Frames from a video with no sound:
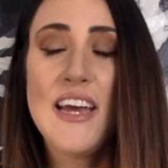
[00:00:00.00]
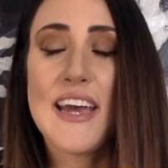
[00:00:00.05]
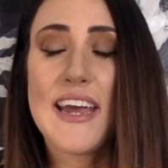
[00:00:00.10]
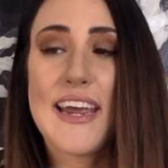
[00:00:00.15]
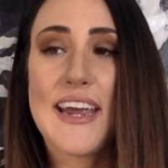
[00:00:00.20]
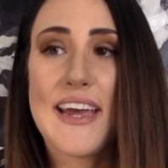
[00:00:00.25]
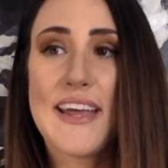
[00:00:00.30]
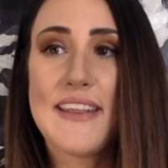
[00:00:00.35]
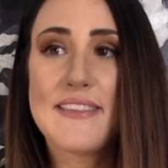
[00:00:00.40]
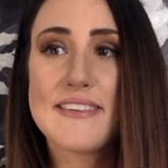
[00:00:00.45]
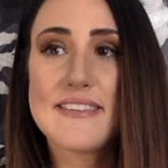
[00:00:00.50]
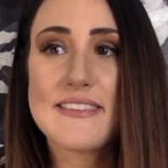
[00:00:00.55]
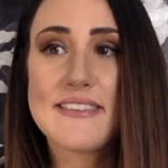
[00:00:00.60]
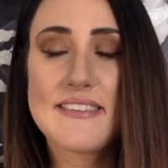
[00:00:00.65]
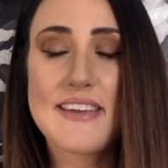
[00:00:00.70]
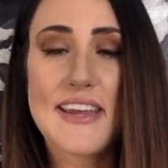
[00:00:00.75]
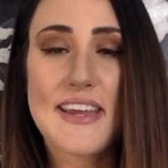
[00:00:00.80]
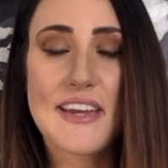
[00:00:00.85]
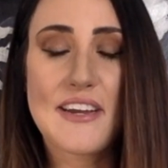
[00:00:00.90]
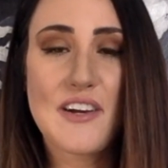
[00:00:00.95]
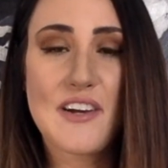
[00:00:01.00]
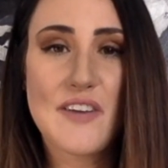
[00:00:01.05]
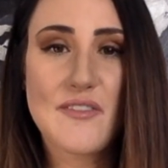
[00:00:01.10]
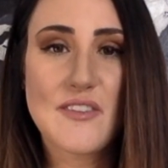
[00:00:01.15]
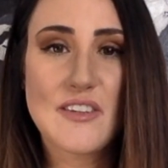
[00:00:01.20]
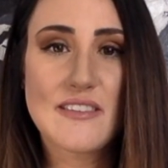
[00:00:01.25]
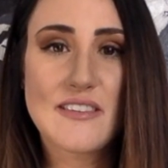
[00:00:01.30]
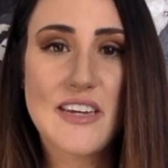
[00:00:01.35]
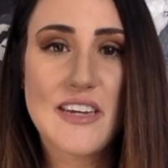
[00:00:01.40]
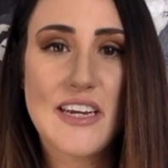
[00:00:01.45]
And this is taking off
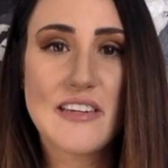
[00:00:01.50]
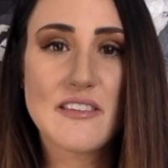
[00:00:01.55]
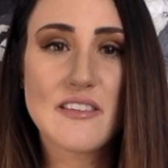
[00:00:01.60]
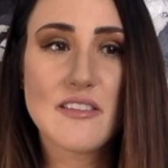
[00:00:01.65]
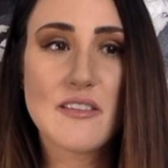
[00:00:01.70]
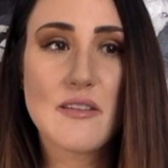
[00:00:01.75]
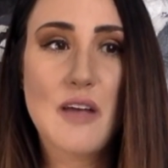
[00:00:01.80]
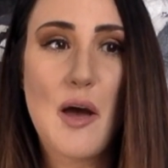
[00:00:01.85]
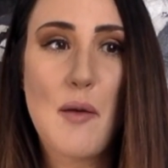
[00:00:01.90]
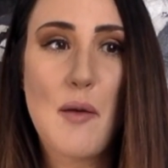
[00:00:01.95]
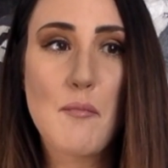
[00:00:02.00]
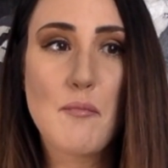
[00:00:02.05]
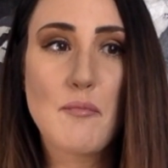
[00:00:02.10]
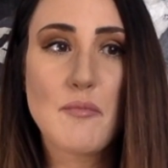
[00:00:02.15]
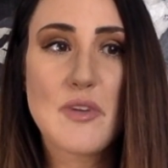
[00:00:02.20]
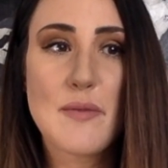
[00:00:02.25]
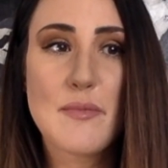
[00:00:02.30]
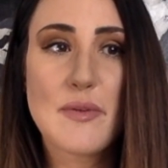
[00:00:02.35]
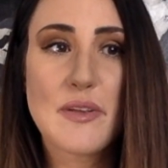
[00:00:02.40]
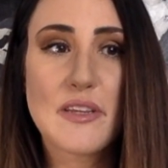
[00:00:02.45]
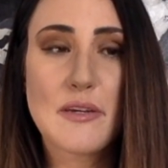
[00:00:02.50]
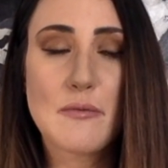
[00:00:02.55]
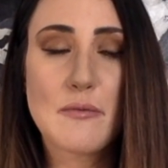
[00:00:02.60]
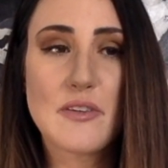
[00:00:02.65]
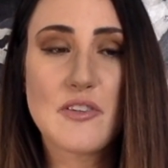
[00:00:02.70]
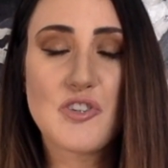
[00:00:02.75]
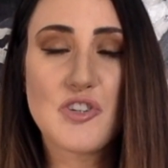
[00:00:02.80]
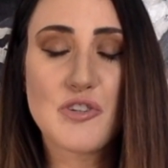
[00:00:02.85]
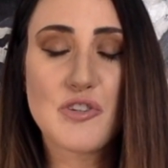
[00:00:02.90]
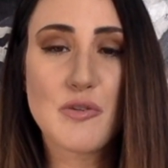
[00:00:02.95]
in states, typically
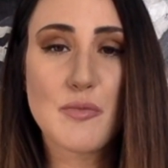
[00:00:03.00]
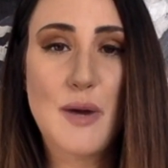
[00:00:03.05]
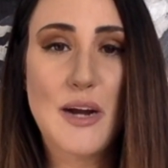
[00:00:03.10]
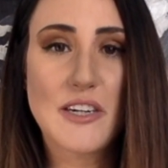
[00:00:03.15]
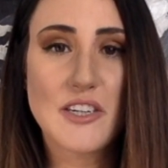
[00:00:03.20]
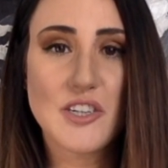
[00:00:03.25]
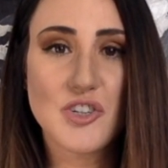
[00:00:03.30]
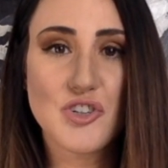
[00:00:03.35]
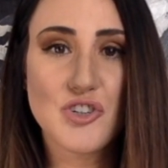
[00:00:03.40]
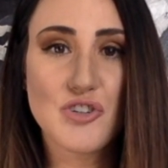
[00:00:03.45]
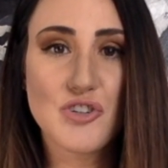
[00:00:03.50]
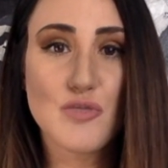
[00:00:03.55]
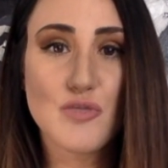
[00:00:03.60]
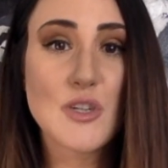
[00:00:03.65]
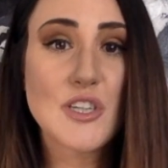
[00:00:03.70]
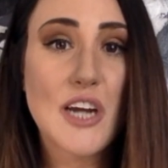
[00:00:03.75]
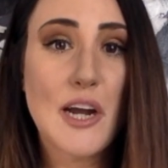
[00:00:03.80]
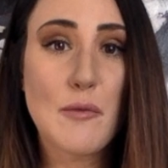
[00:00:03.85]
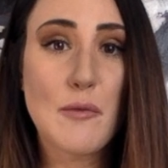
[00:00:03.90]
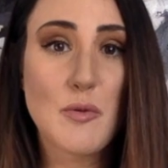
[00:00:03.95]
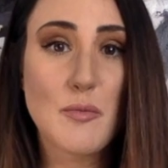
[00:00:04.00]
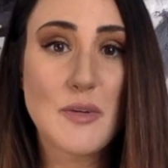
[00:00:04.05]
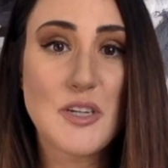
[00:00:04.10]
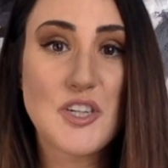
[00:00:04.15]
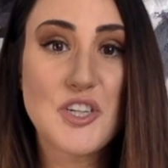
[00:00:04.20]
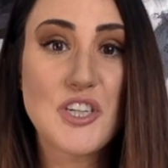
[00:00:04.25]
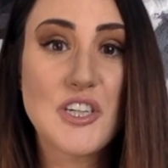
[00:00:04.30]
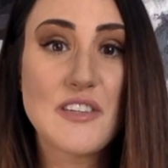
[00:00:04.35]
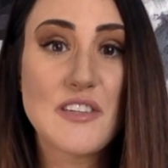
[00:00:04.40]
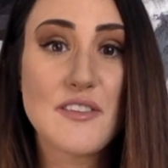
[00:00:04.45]
with general practitioners, which I will
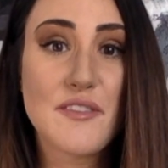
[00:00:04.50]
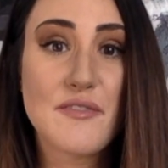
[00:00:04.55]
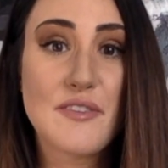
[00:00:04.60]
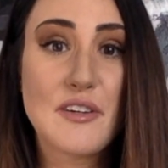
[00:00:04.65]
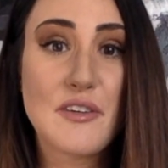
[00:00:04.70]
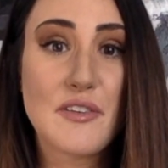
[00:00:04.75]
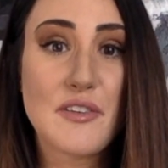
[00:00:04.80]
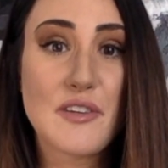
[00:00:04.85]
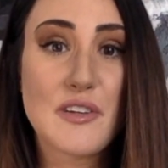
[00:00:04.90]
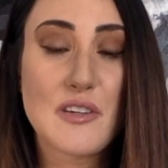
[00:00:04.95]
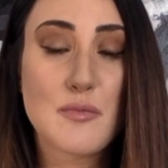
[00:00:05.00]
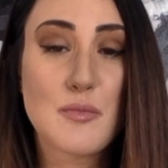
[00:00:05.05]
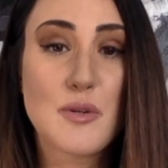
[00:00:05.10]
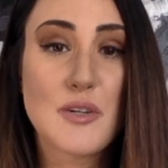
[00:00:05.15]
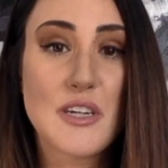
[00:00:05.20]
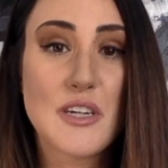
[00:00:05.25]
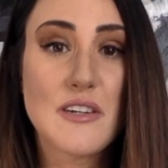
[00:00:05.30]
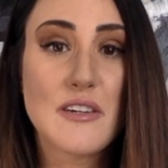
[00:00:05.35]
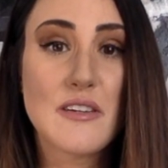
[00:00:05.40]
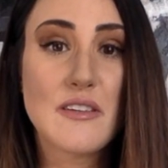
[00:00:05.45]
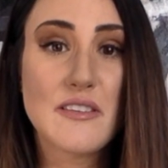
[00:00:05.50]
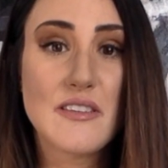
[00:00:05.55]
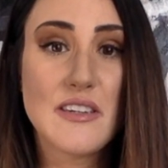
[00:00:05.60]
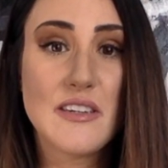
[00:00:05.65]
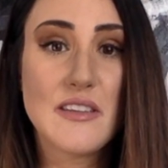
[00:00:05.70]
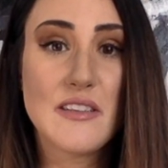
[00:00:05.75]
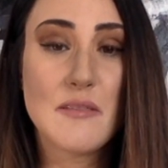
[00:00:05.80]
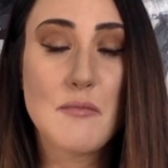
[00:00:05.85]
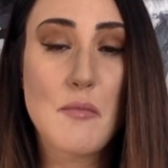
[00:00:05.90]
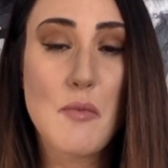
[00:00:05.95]
mention is the field that's predicted to
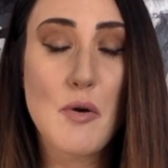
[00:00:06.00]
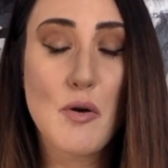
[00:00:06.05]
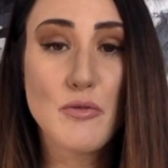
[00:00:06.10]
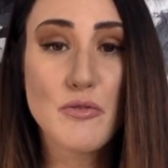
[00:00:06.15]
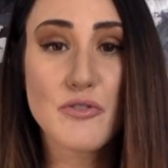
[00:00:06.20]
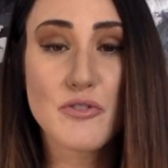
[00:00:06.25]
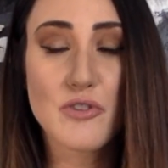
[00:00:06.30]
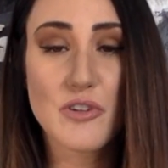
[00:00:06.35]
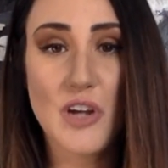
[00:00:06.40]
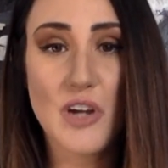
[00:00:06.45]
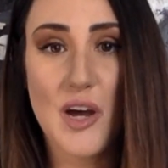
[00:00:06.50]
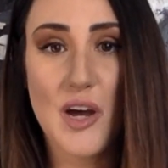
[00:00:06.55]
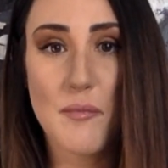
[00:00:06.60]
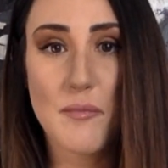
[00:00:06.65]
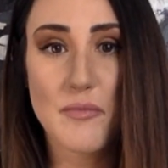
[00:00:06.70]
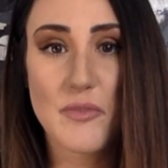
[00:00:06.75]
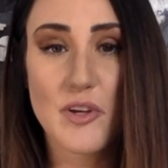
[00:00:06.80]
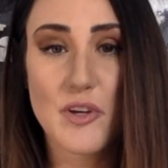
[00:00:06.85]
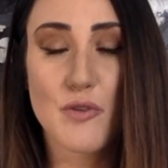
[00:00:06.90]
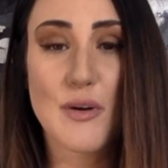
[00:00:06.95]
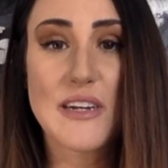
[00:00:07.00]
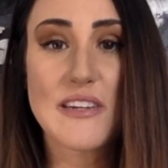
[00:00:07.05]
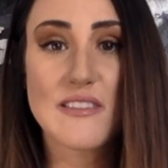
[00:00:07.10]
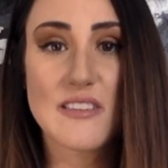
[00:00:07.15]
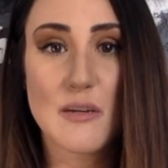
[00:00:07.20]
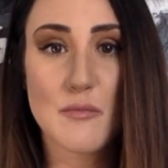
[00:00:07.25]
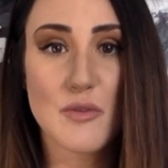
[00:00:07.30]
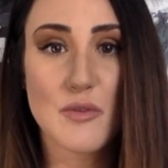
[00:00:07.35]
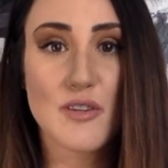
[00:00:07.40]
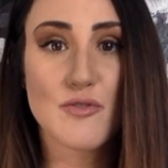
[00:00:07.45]
see the greatest
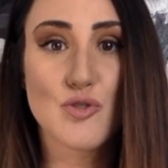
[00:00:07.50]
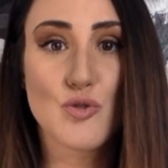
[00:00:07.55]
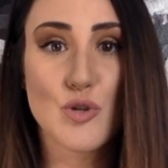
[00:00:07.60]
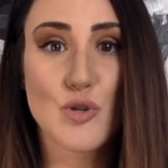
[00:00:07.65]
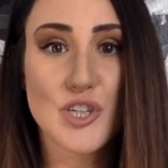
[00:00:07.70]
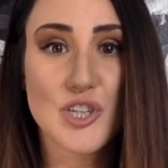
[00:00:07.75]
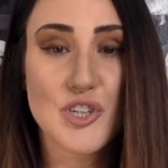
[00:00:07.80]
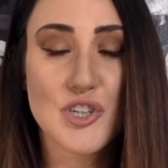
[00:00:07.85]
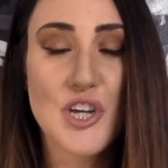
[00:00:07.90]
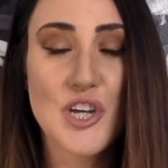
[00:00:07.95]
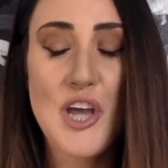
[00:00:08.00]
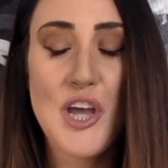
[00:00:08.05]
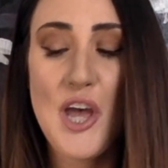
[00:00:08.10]
number of shortage.